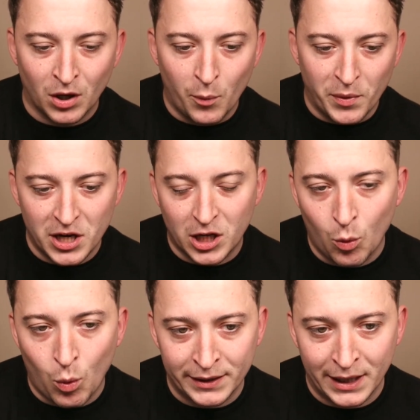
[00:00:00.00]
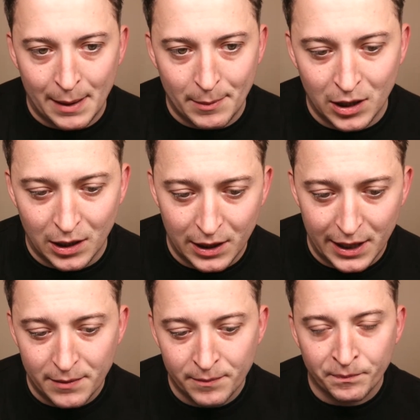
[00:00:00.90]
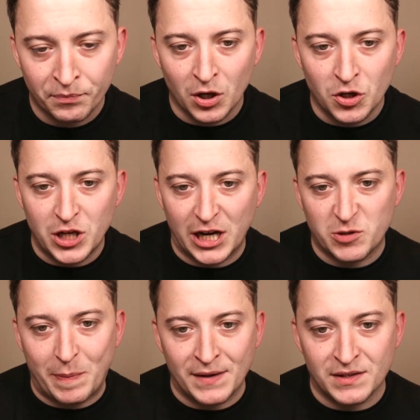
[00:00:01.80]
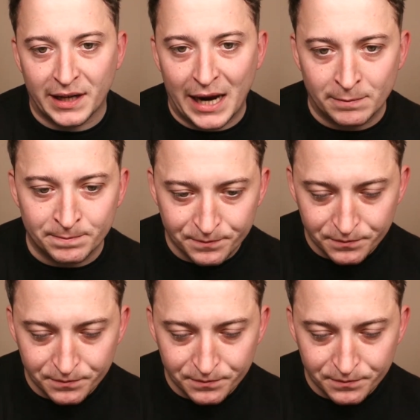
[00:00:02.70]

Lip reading: We did go 1-0 up early. Djed Spence, again,